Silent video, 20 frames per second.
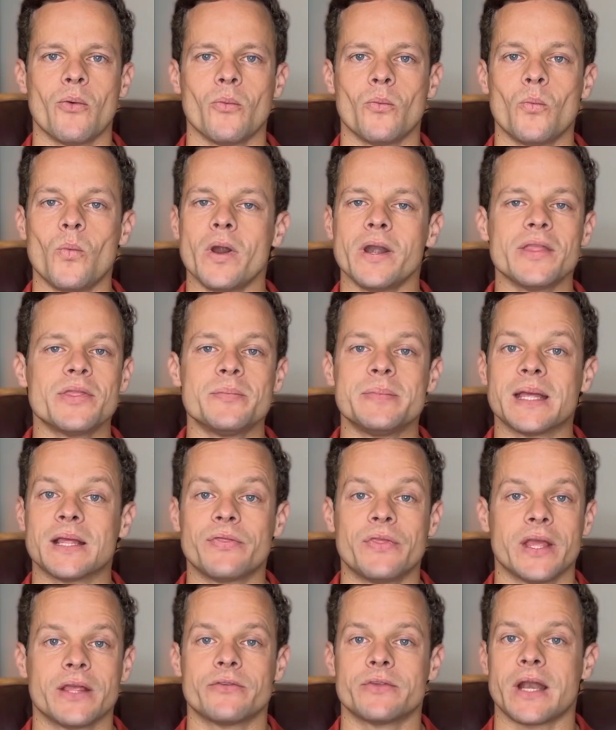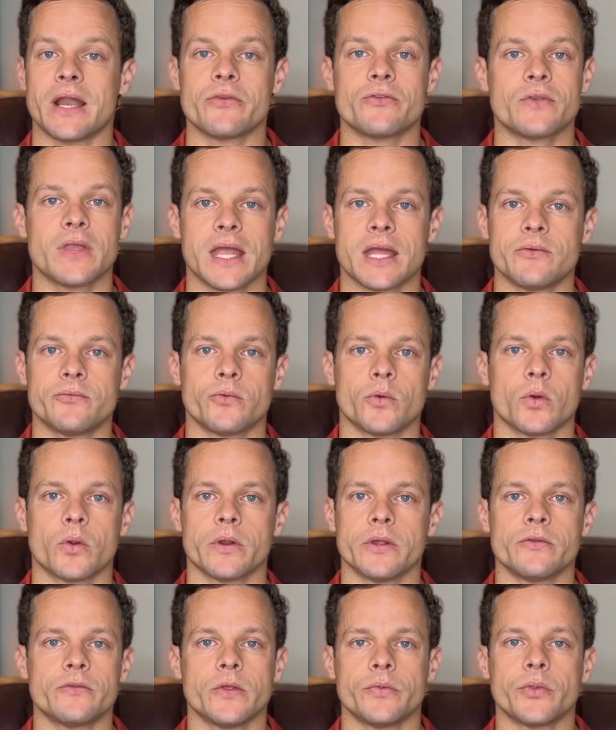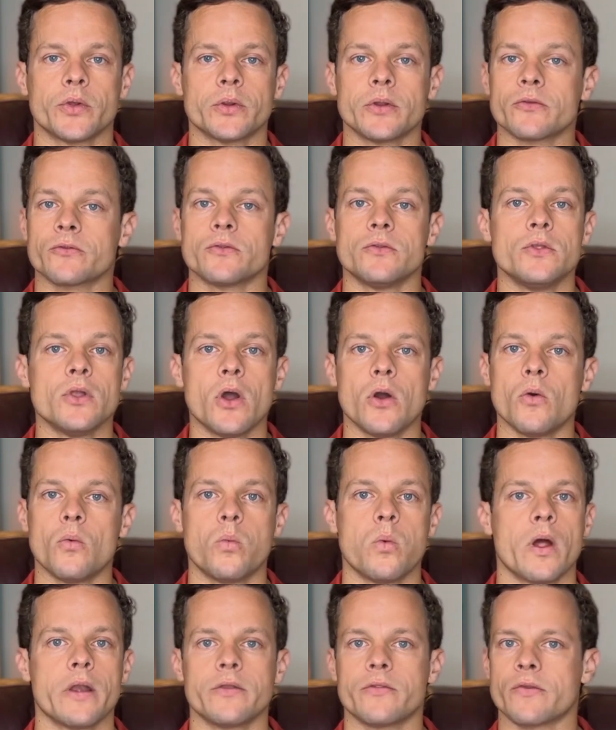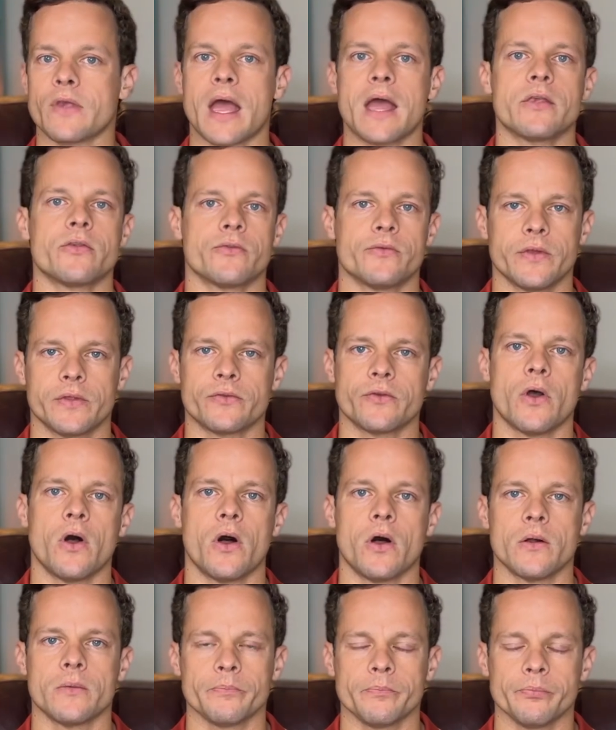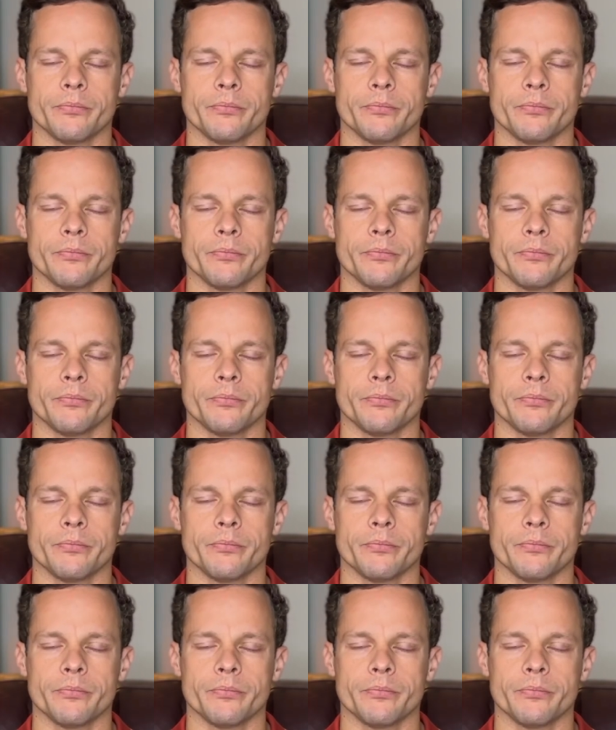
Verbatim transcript: one of the big things that I stand for is that there is no one size fits all.